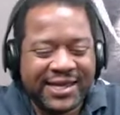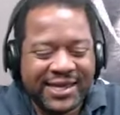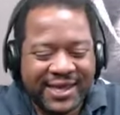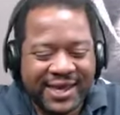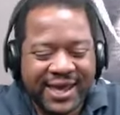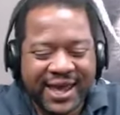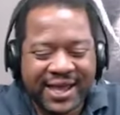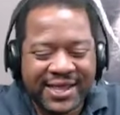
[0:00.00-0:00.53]

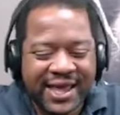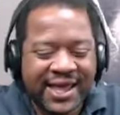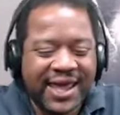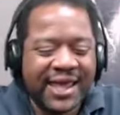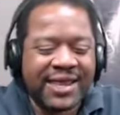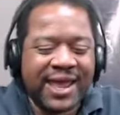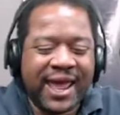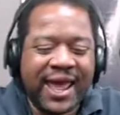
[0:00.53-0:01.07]
Yeah, the,
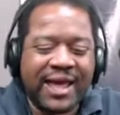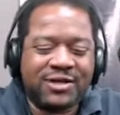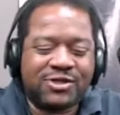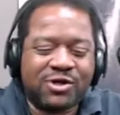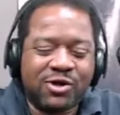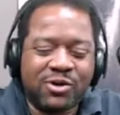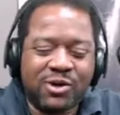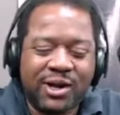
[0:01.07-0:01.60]
the
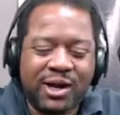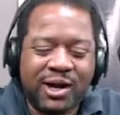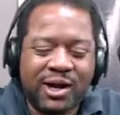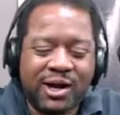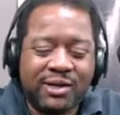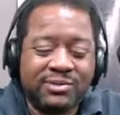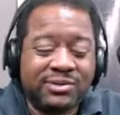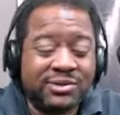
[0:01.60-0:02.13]
answer
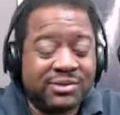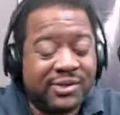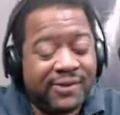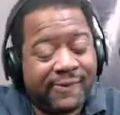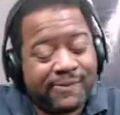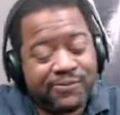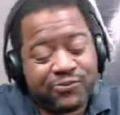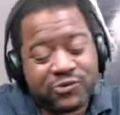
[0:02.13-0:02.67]
uh,
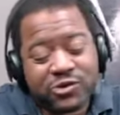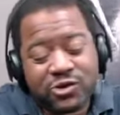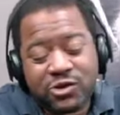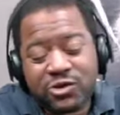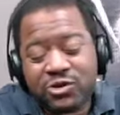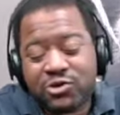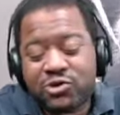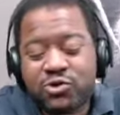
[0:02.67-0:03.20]

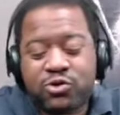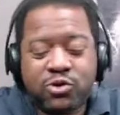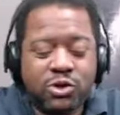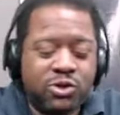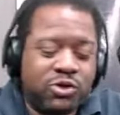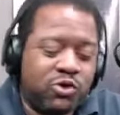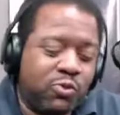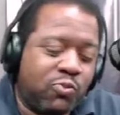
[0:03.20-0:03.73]
to,
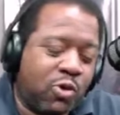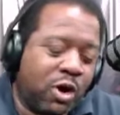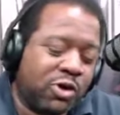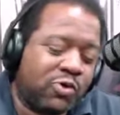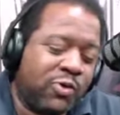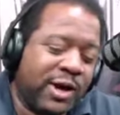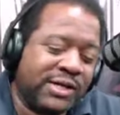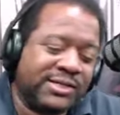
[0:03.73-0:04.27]
two part
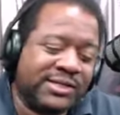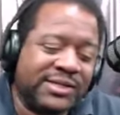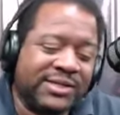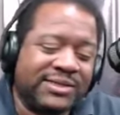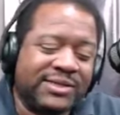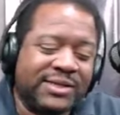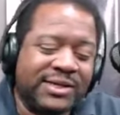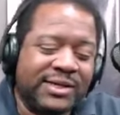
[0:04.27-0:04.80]
question is